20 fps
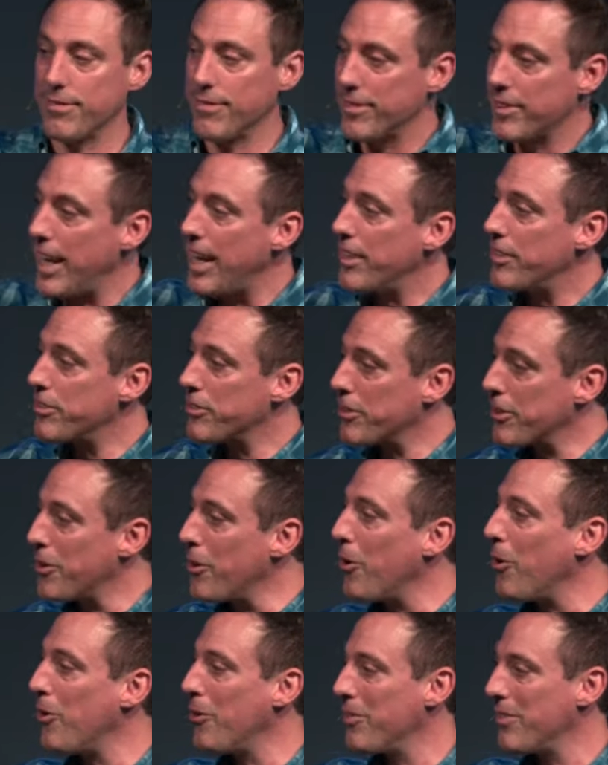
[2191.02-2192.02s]
That's the
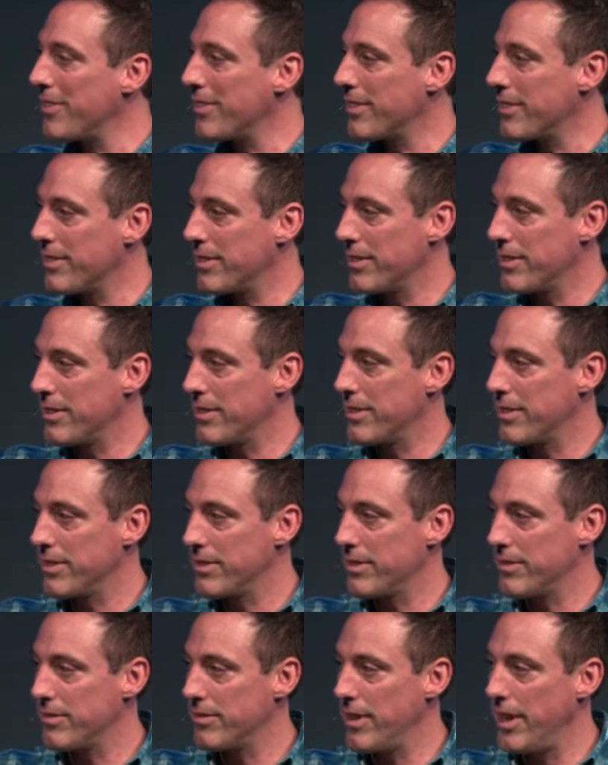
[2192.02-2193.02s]
goal.
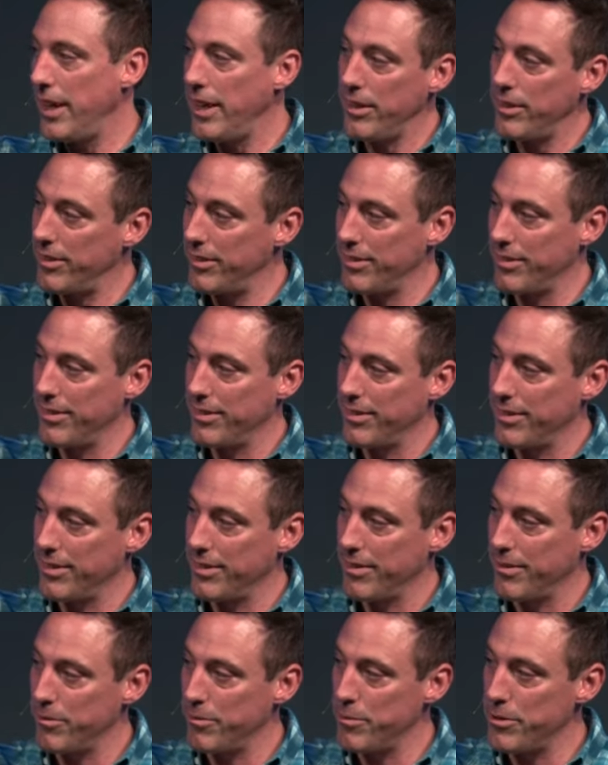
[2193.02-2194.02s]
Right?
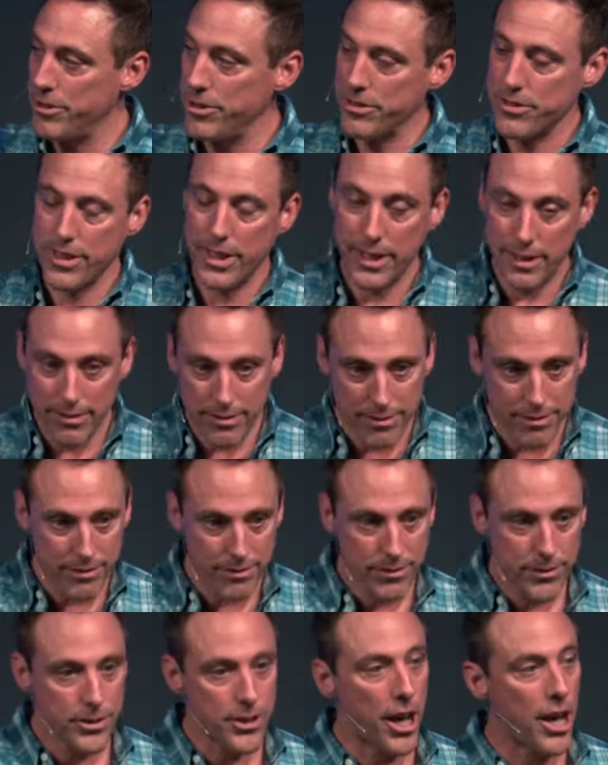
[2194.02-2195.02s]
We're just like
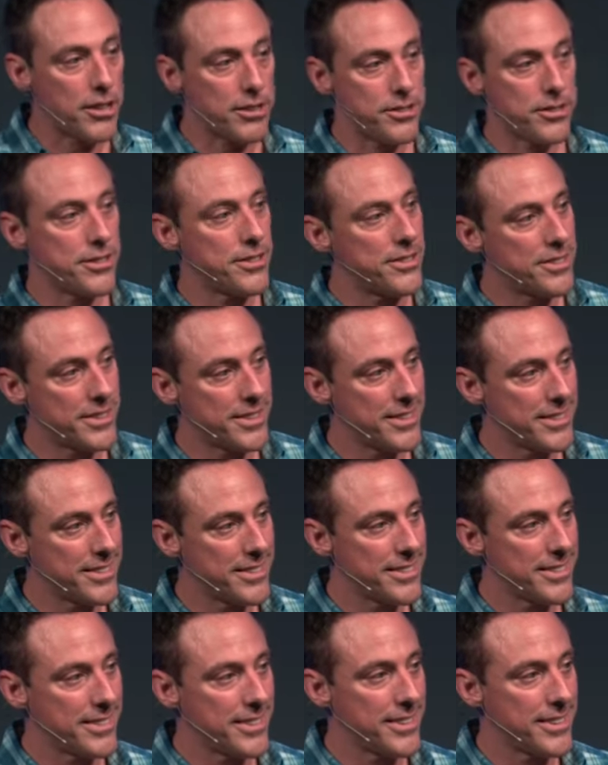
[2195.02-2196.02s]
dust.
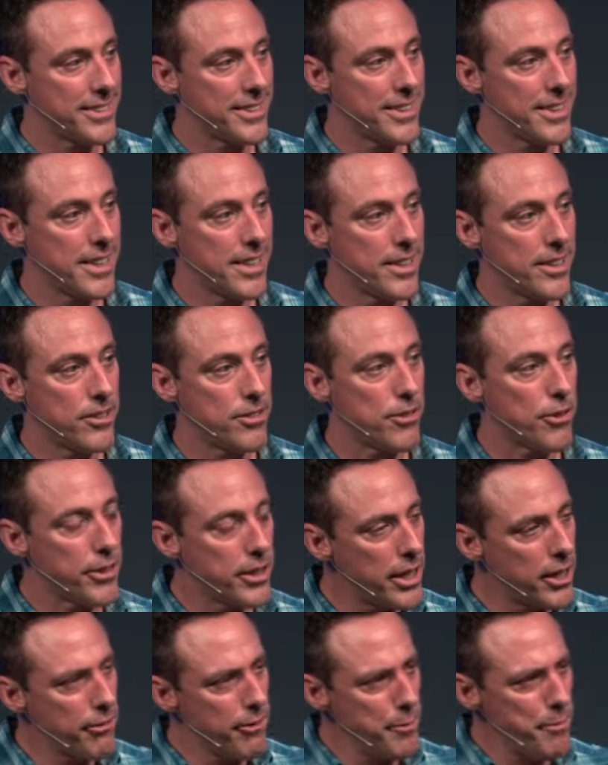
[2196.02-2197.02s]
So you
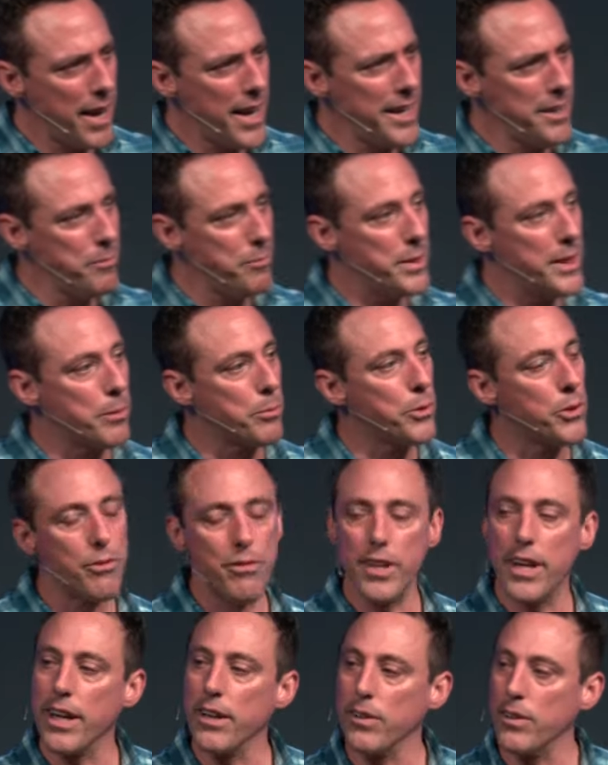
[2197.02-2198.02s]
got to remind people of
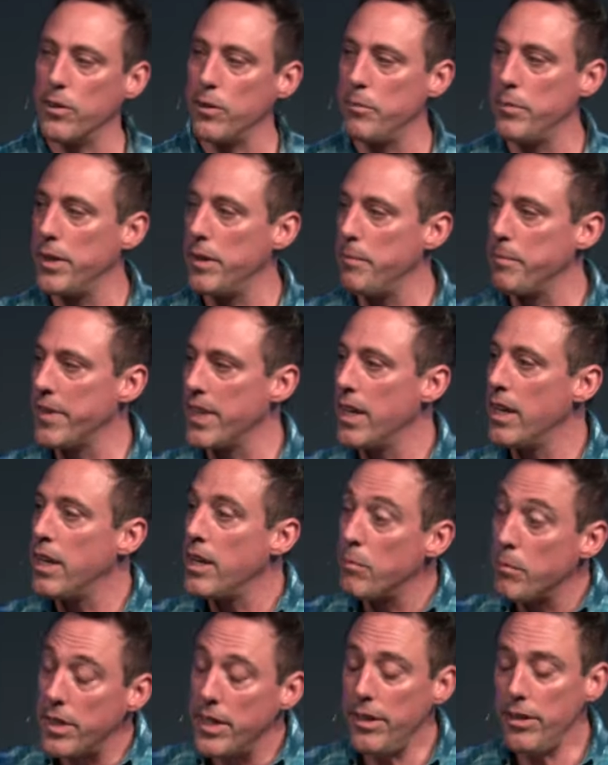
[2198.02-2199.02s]
that a little bit.
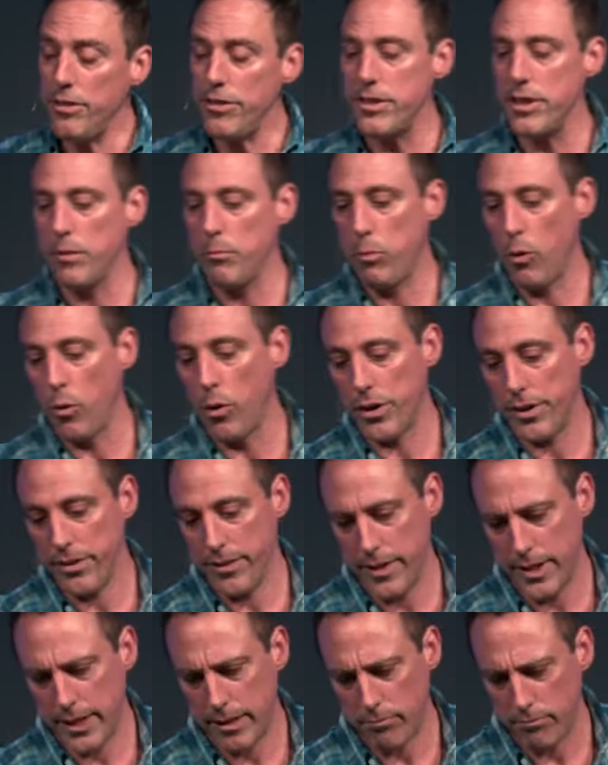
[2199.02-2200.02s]
But here's the important
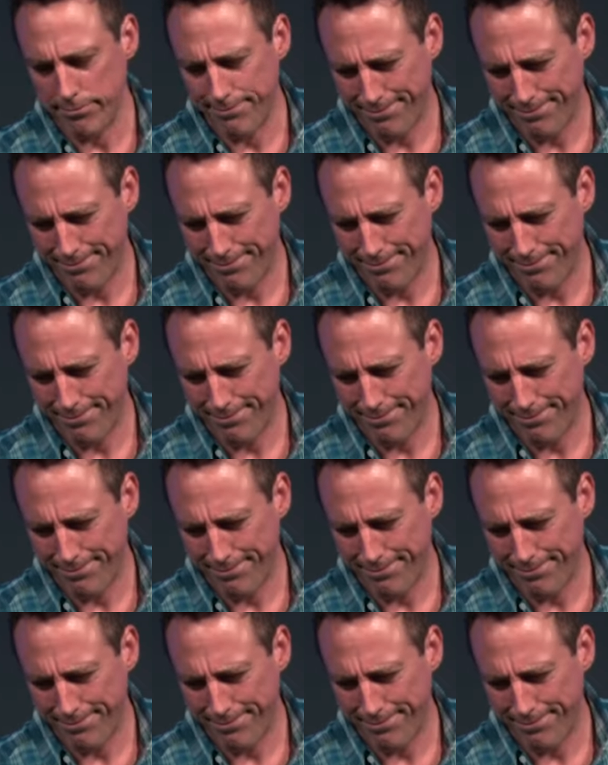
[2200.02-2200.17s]
thing.